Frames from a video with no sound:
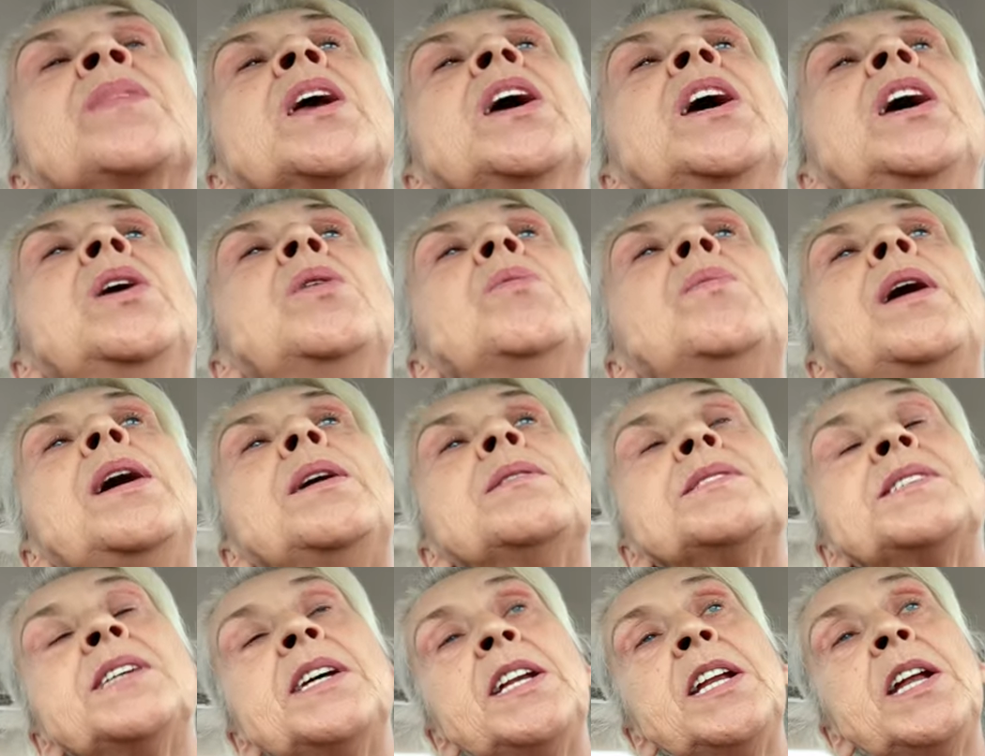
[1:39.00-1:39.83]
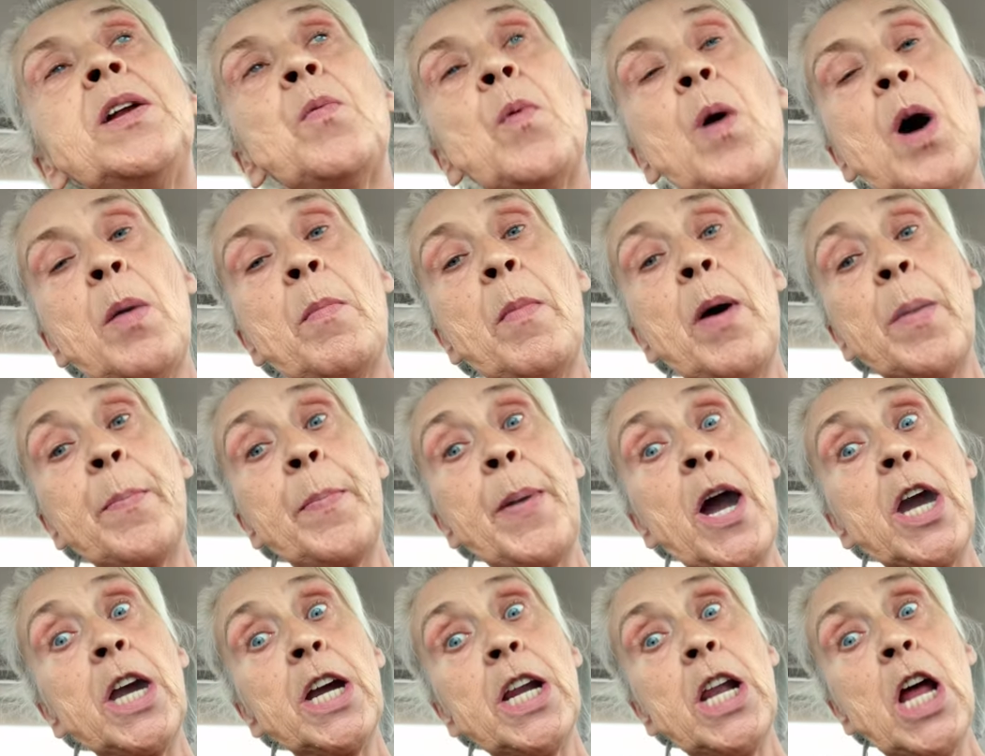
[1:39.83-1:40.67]
Anyway, I'm sitting in the Walmart
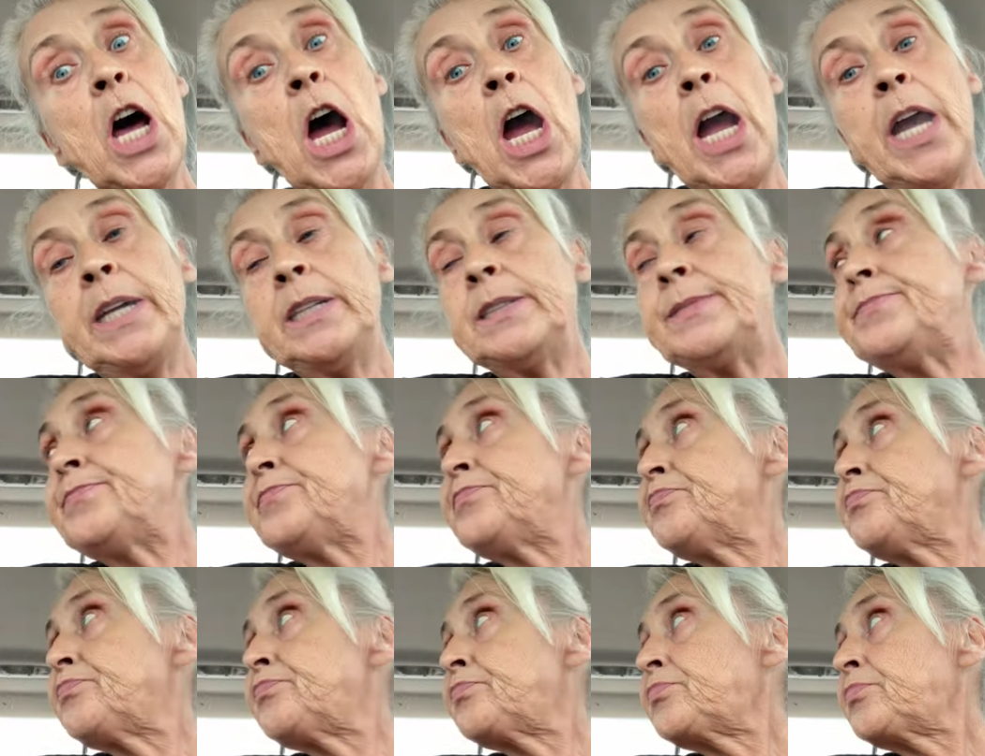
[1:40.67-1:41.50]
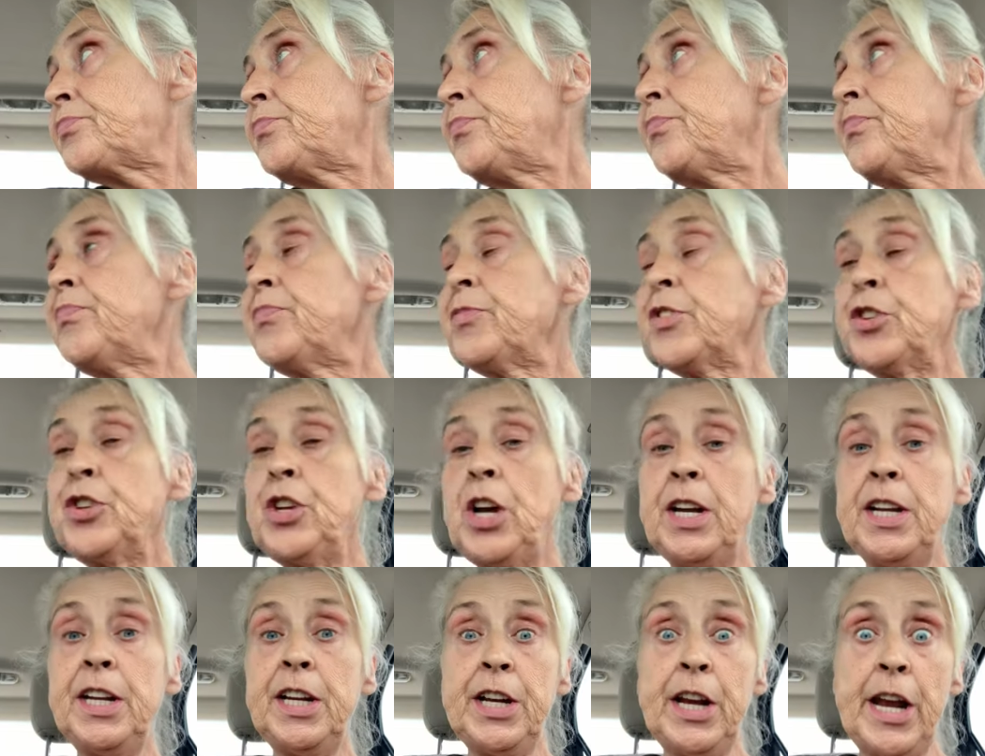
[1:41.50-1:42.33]
parking lot
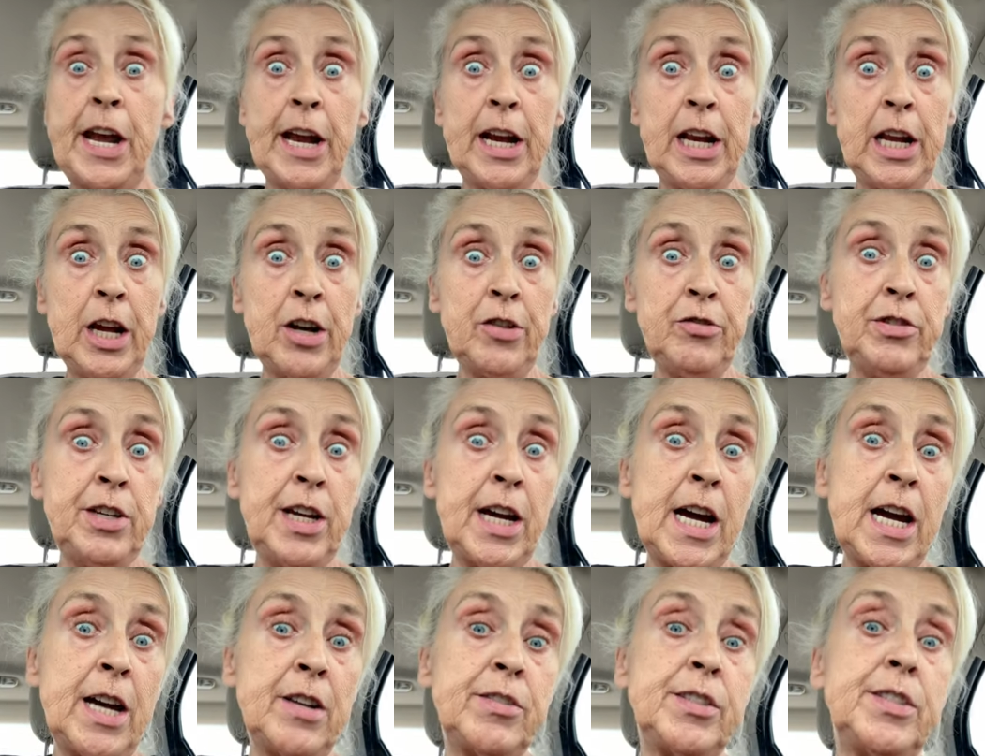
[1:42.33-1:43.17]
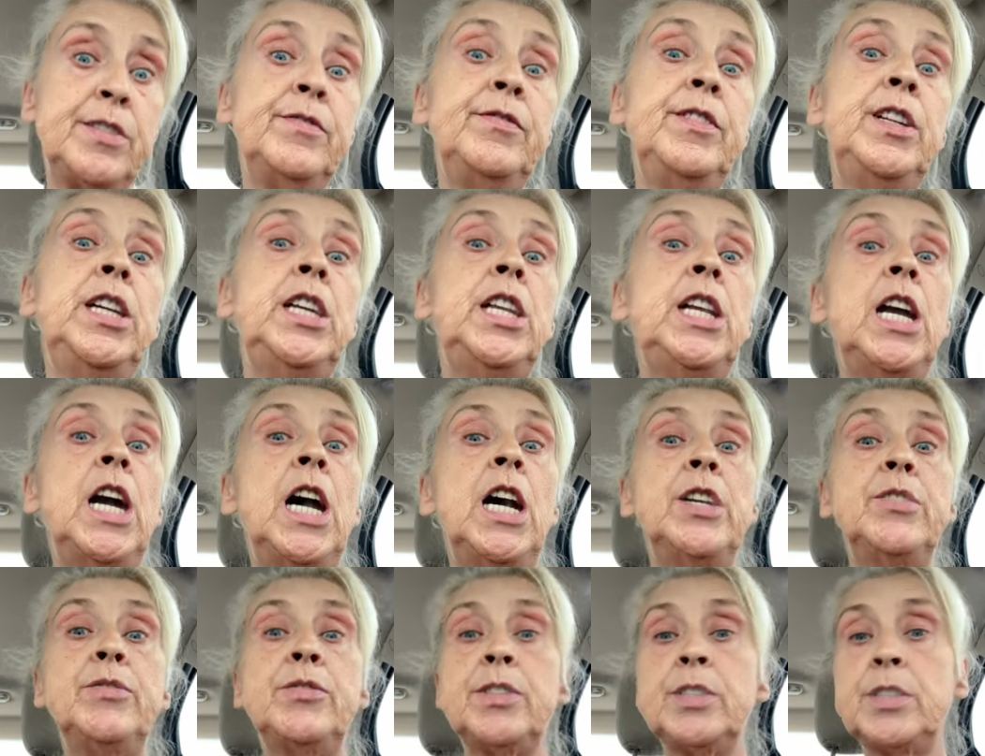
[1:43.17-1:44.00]
trying to download y'all some
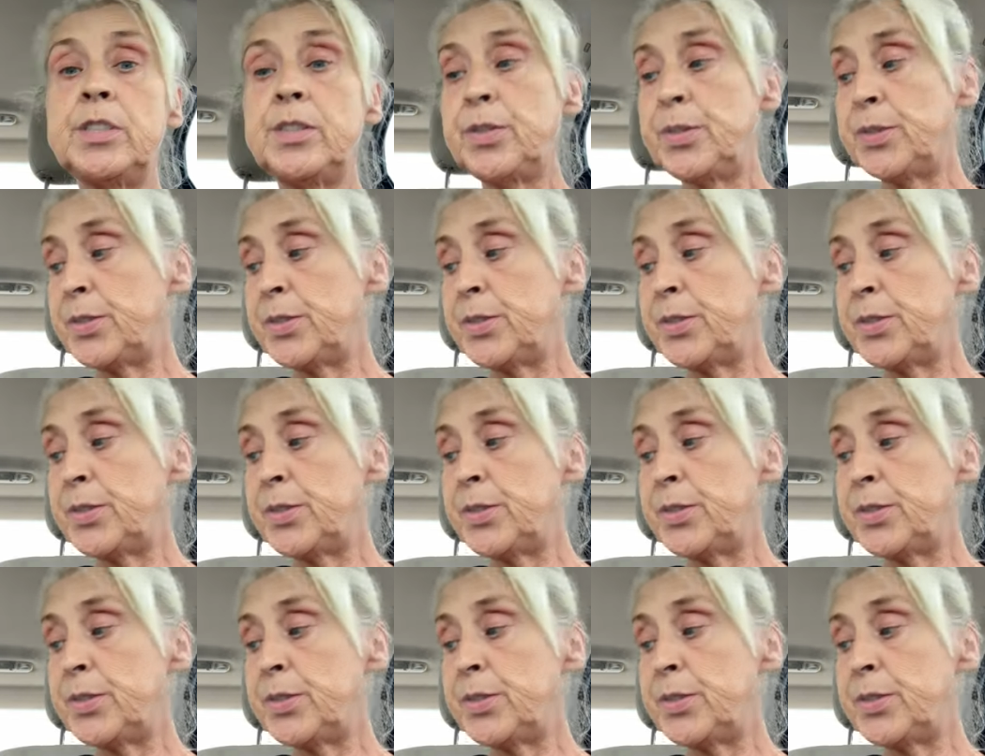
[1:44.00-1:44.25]
videos.